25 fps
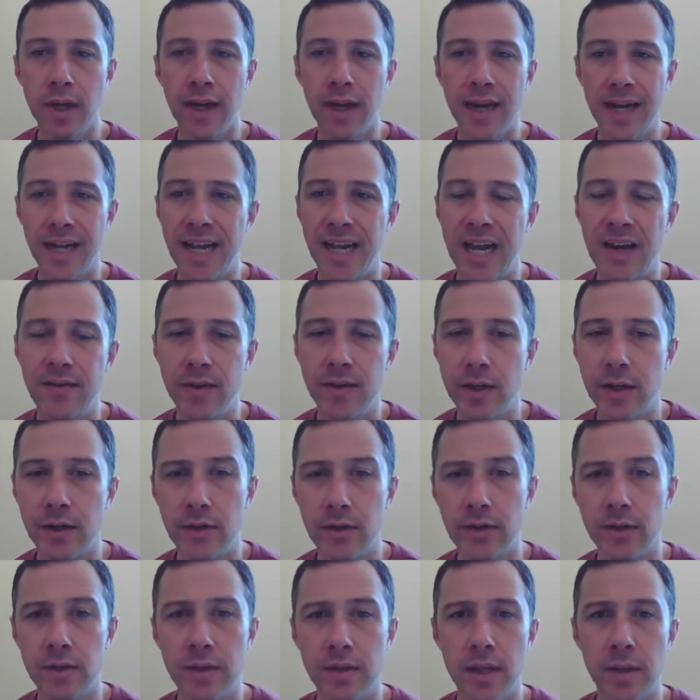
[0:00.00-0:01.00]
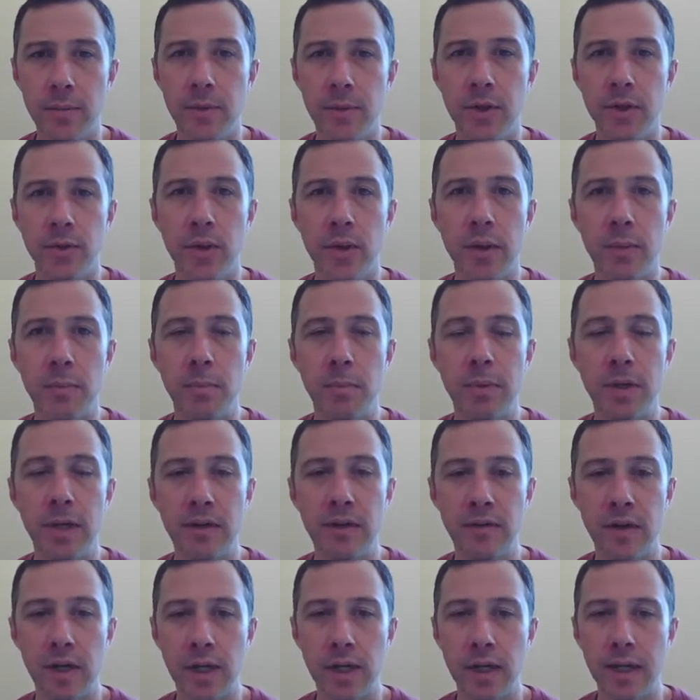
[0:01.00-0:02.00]
and having them do a bit of
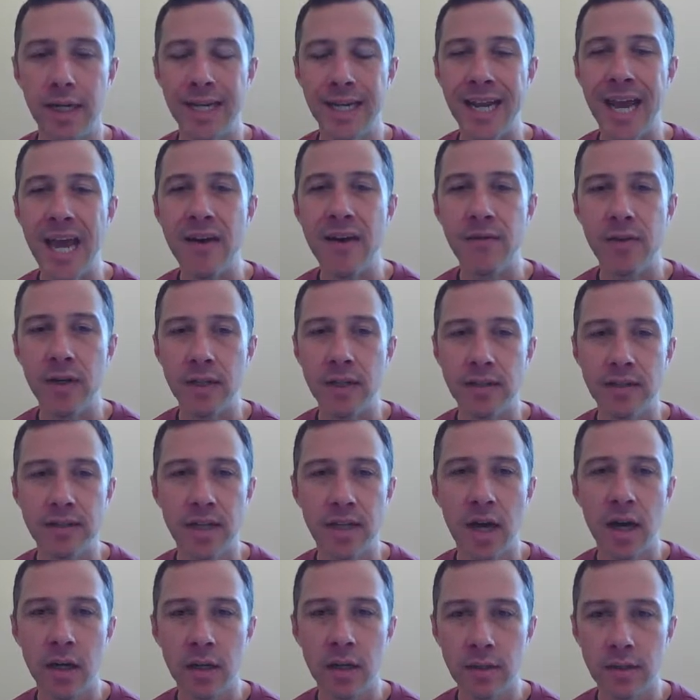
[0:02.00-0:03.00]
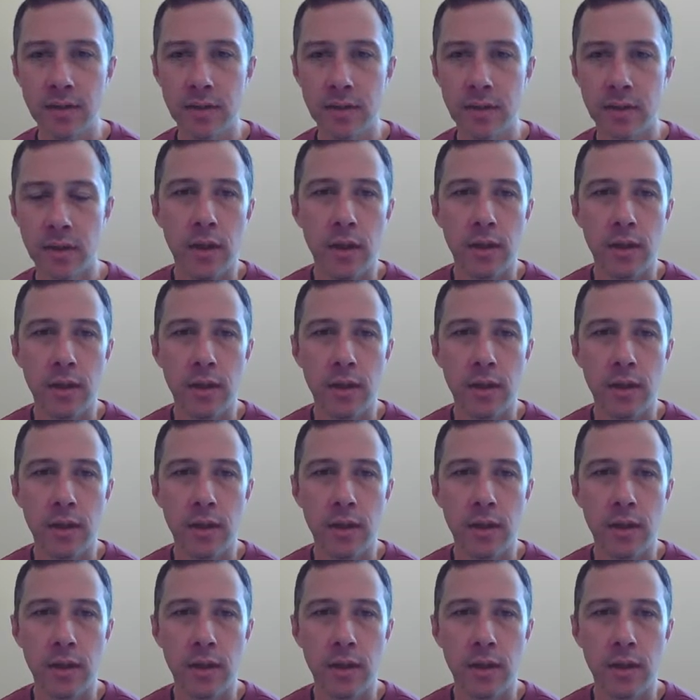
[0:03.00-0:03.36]
an evidence hunt.